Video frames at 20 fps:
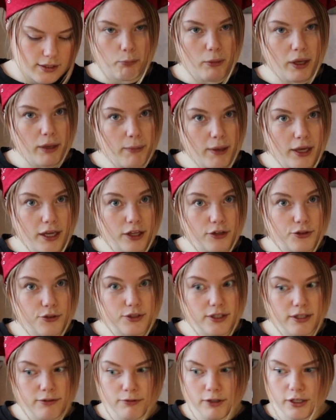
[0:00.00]
Maybe I can do
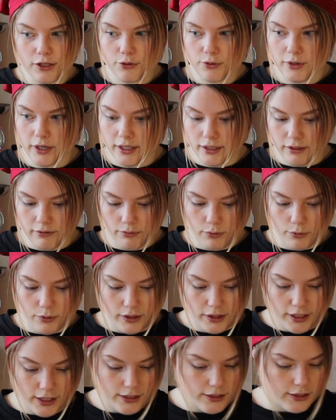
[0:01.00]
something creative
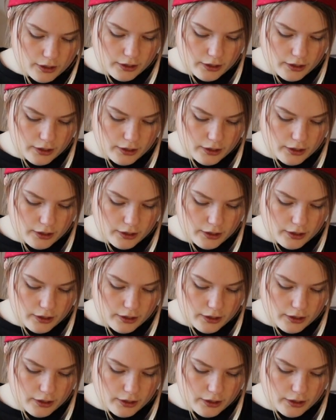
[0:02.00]
with this.